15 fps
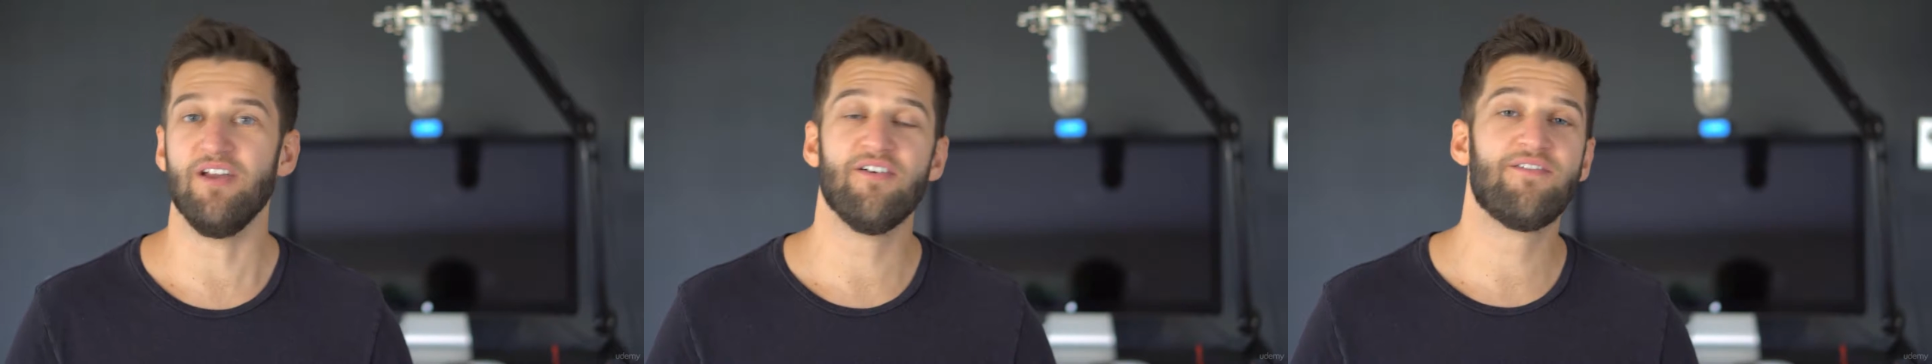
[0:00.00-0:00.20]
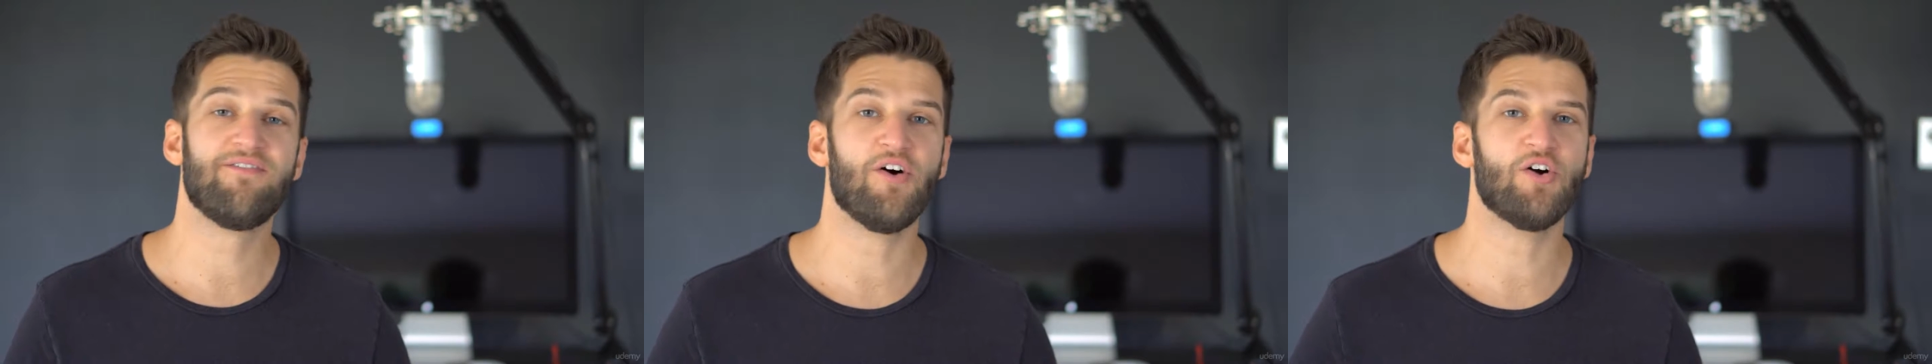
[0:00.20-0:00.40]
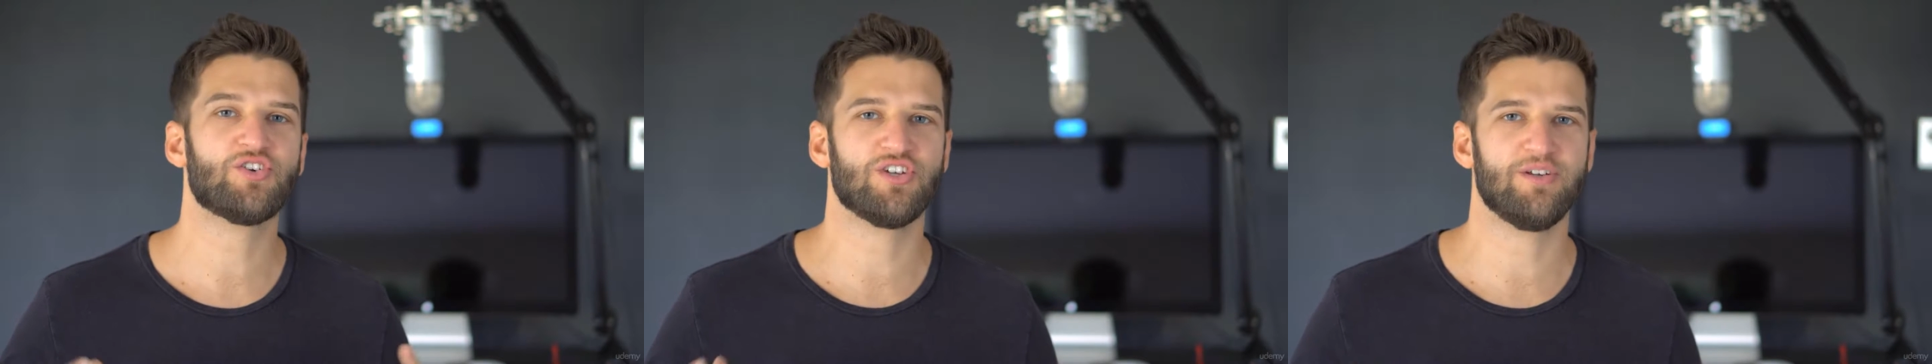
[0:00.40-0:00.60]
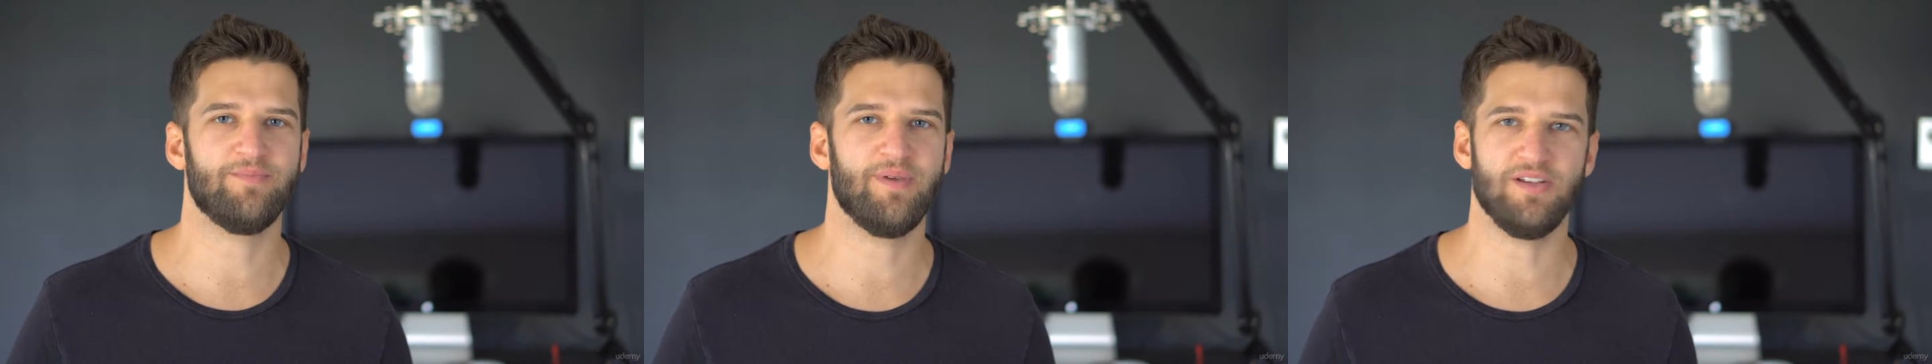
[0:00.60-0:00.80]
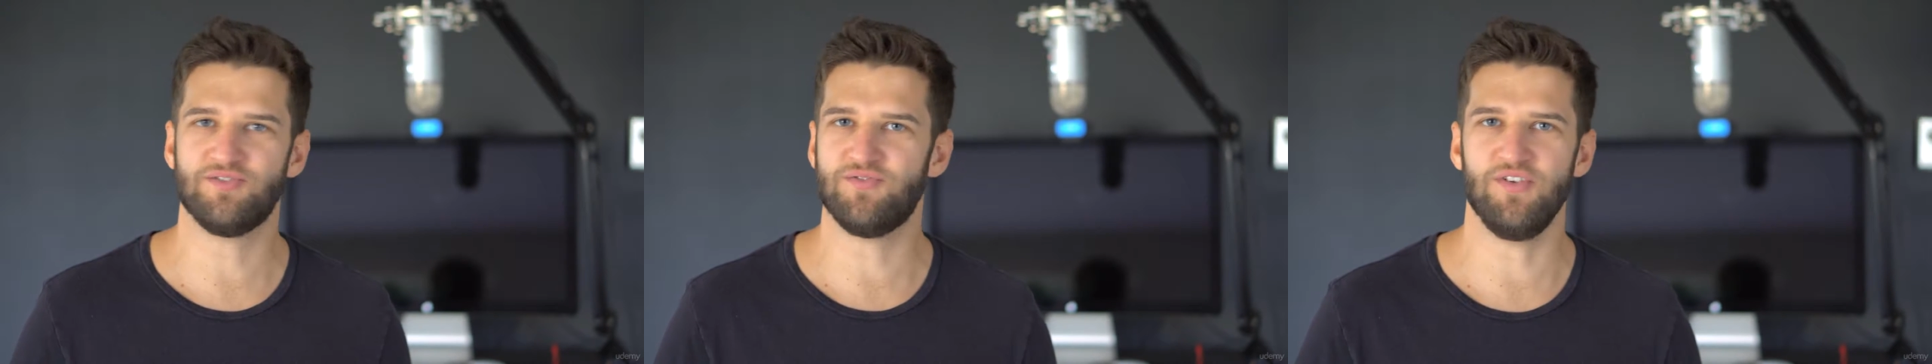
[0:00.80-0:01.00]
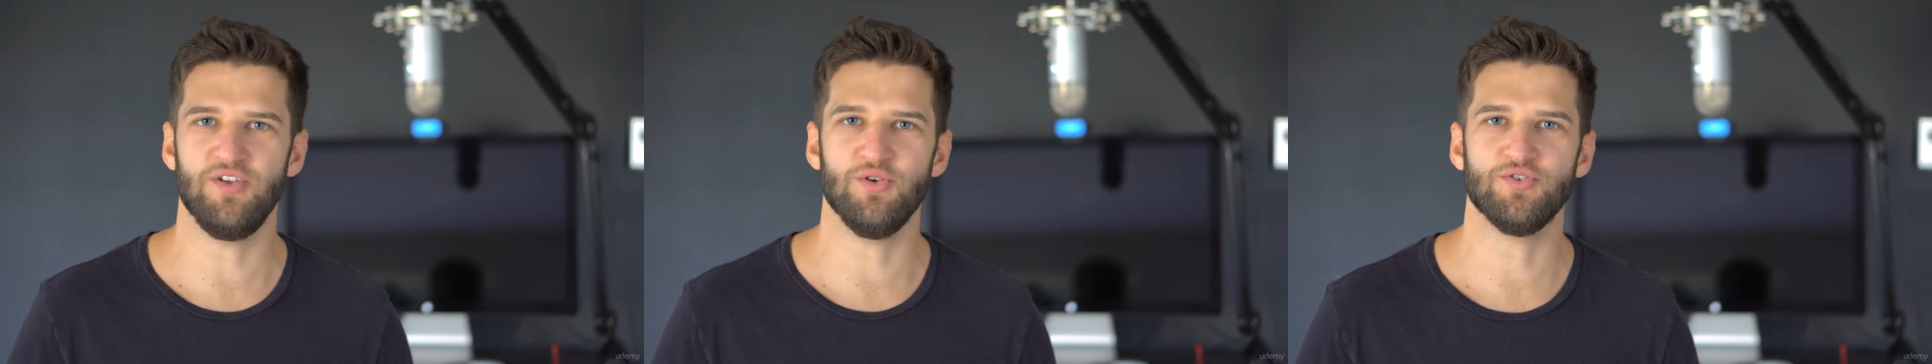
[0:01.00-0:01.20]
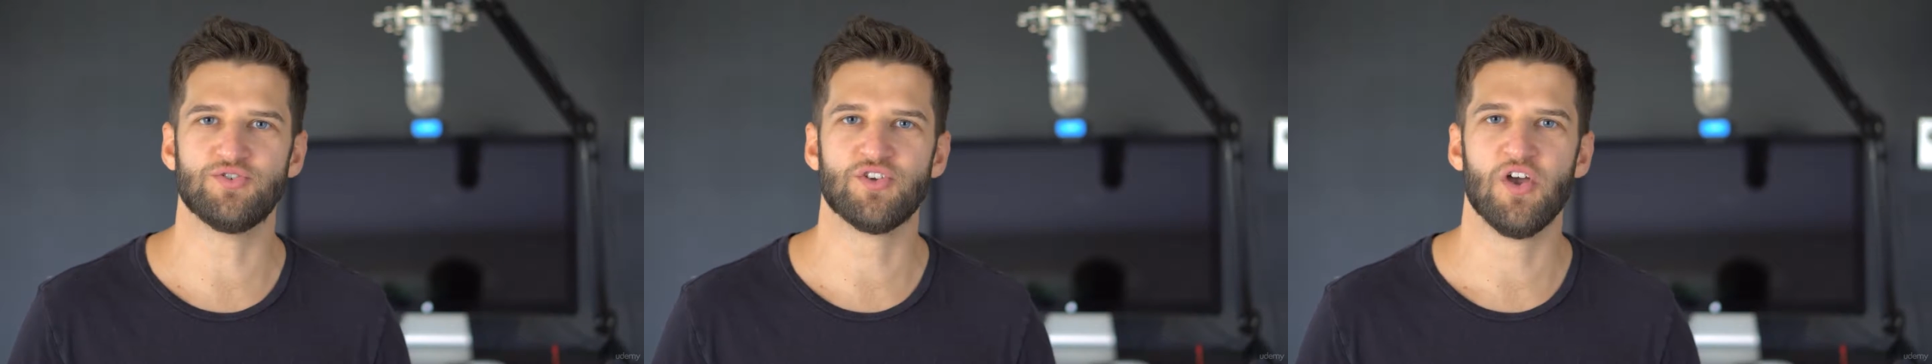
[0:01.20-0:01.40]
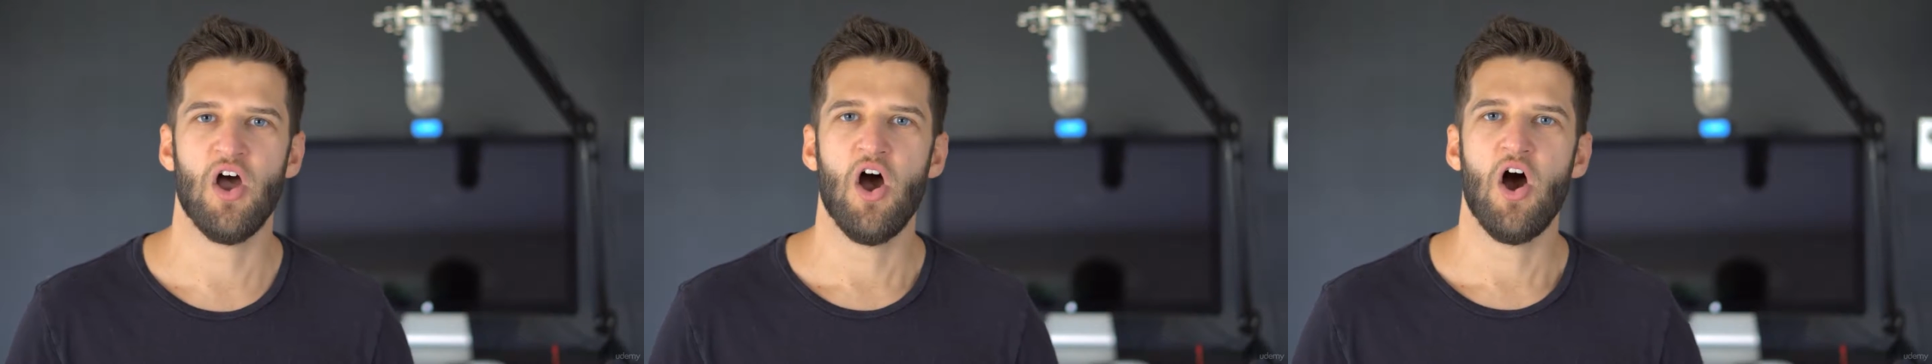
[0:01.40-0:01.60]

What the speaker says: function-based views,